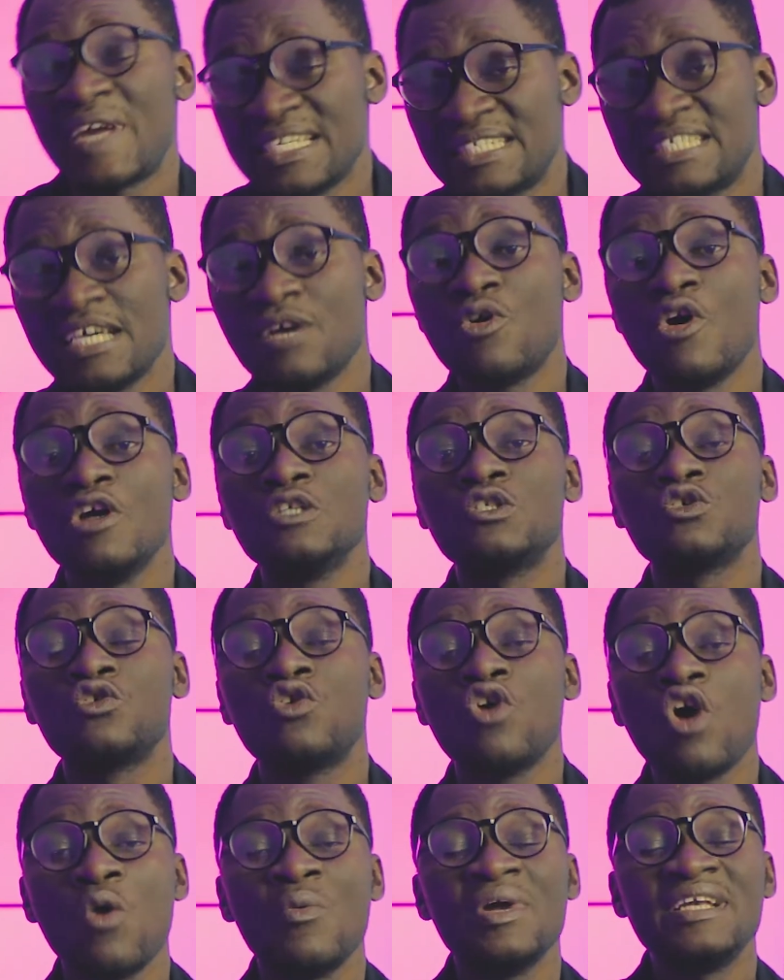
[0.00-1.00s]
Kese going to
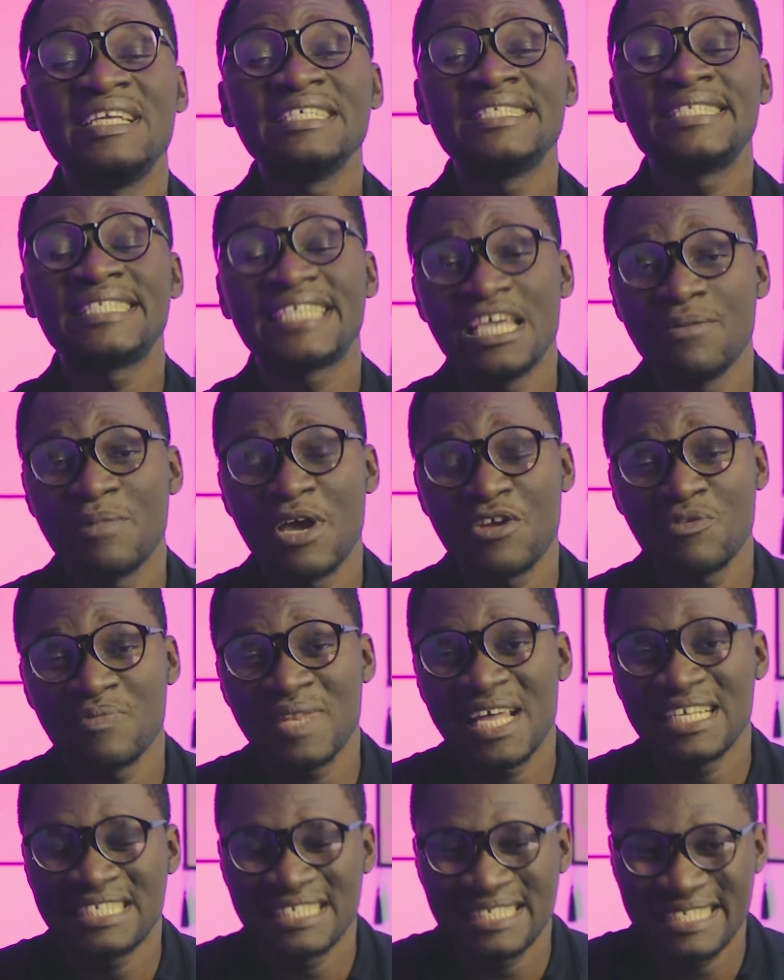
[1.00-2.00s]
go with this scheme? And you're
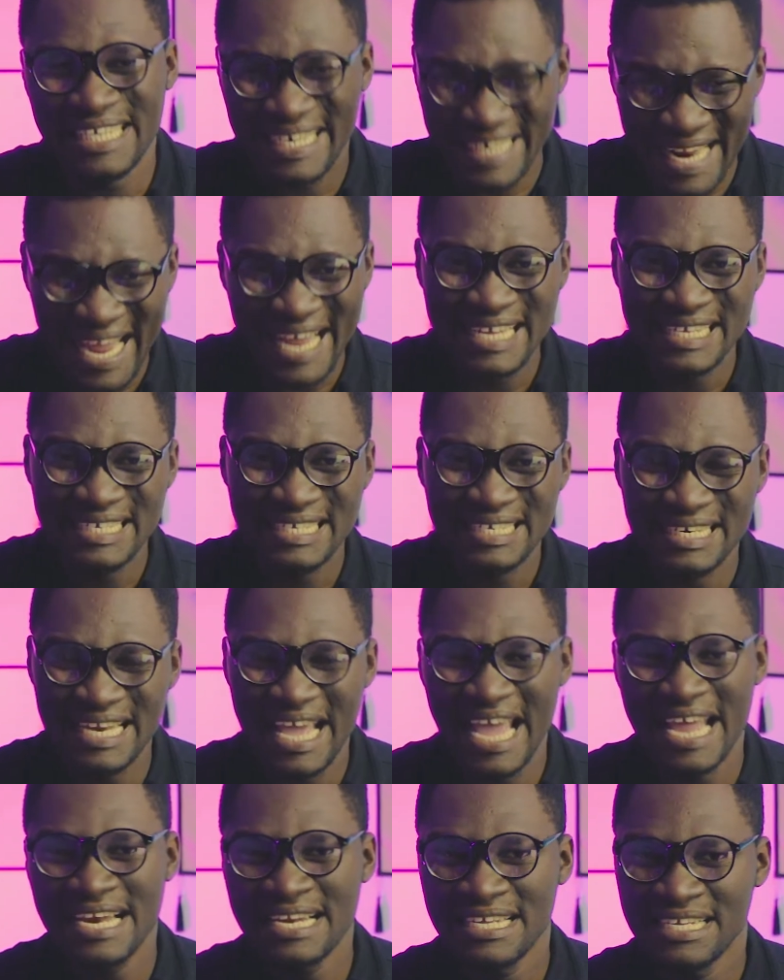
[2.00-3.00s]
not just say,
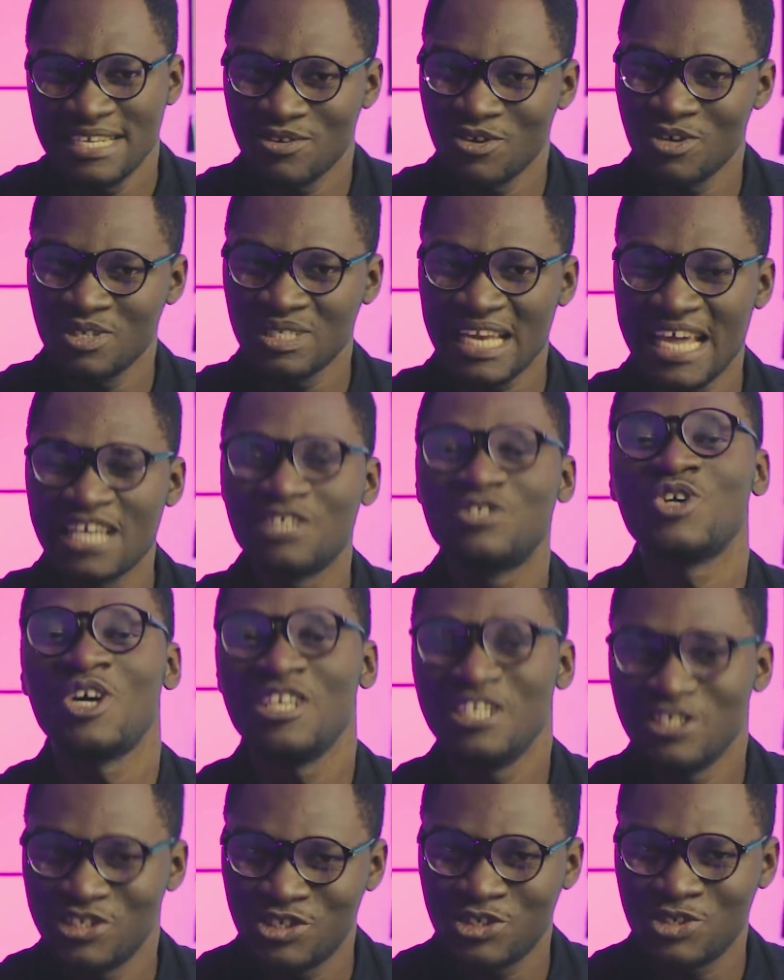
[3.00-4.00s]
then he goes like
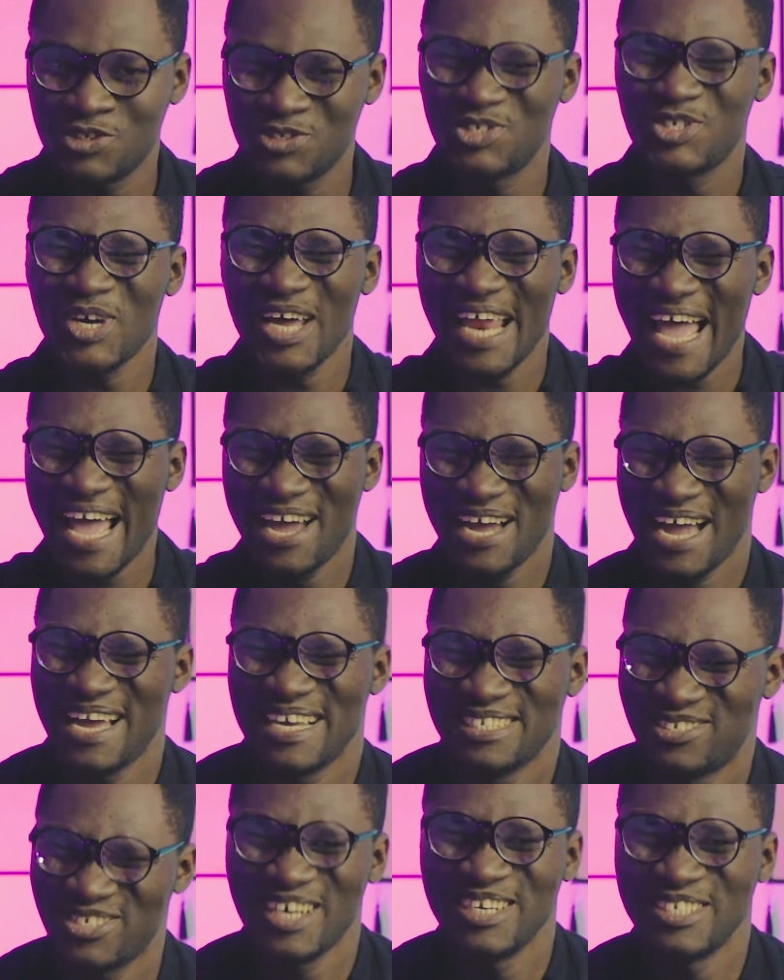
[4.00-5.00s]
jolly juice.
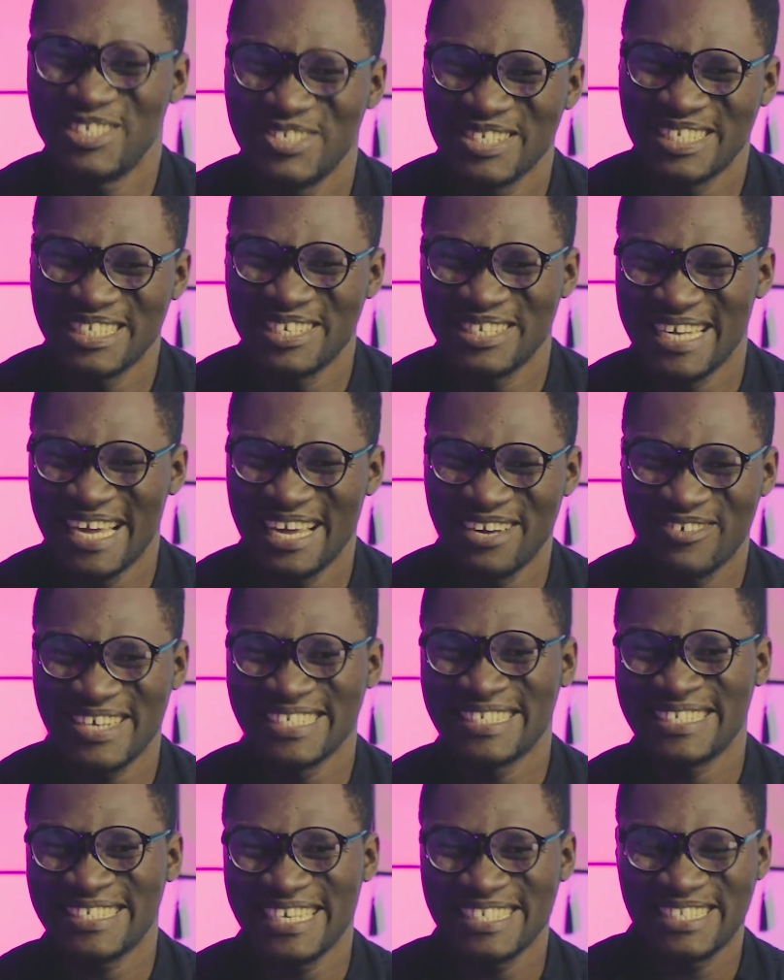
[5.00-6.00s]
Jolly juice in the day,
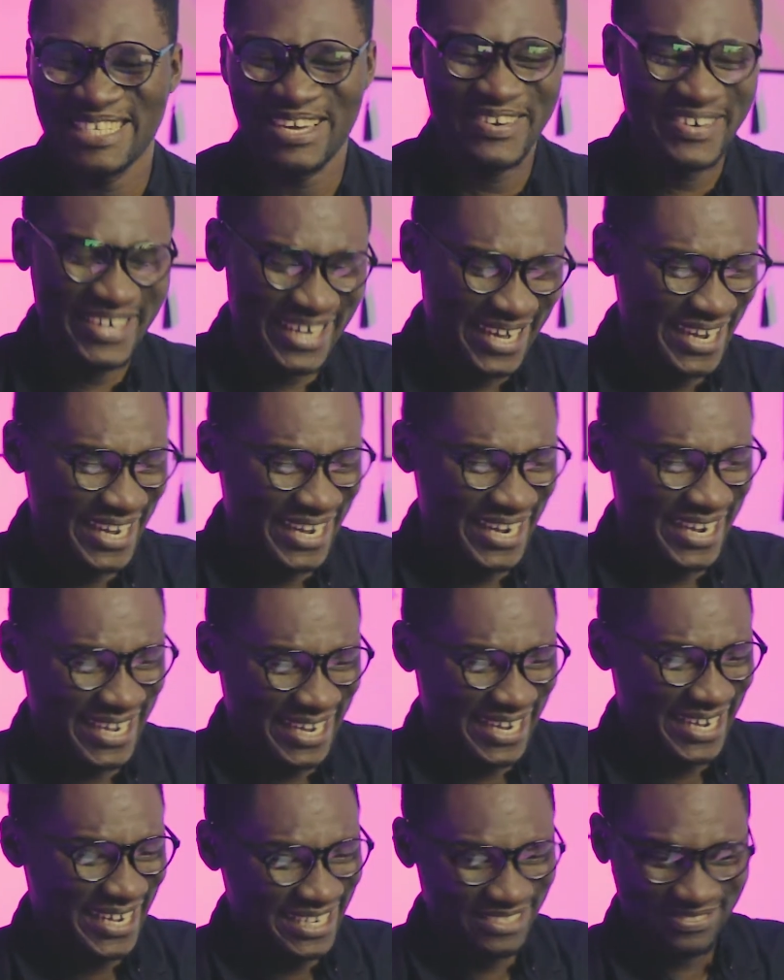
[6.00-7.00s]
because just this
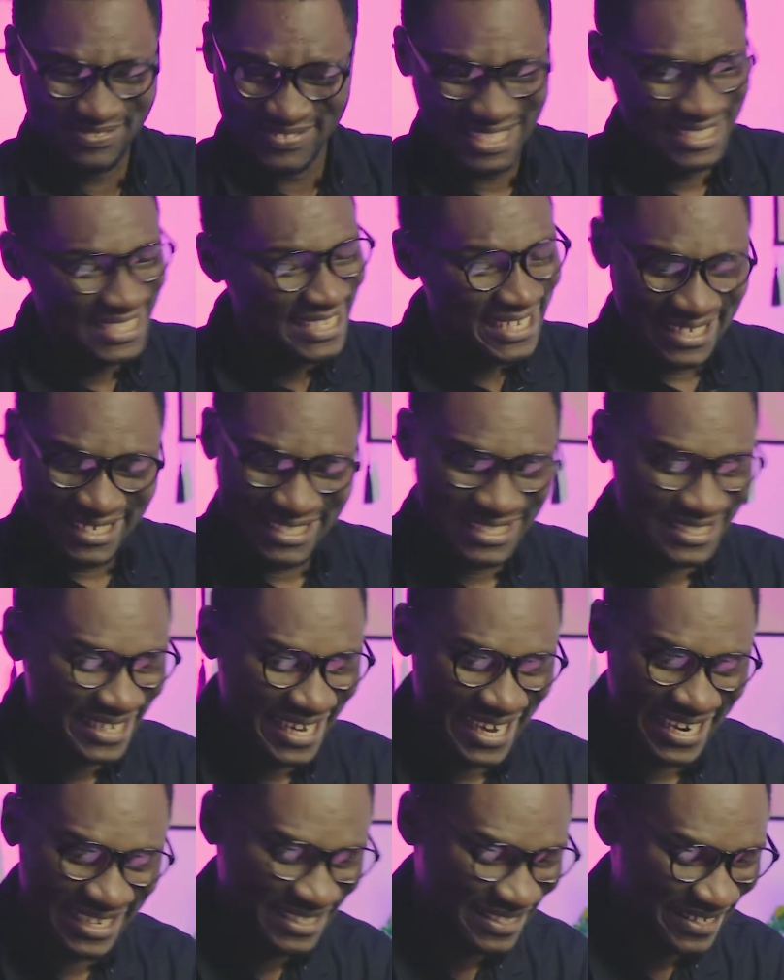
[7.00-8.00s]

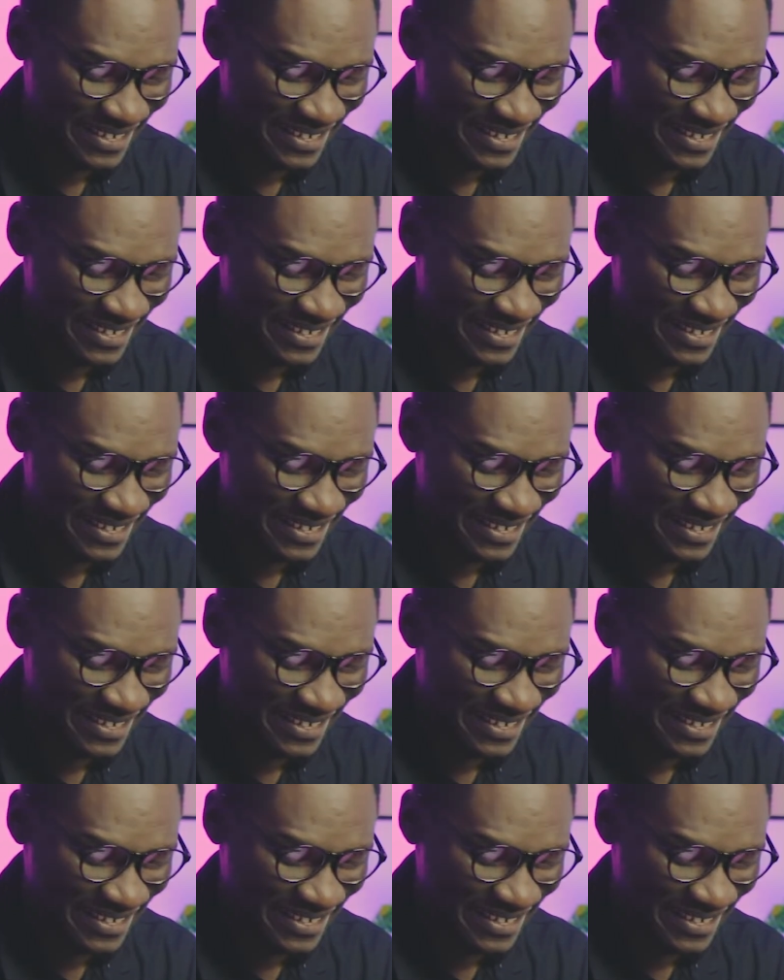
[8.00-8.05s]
guy is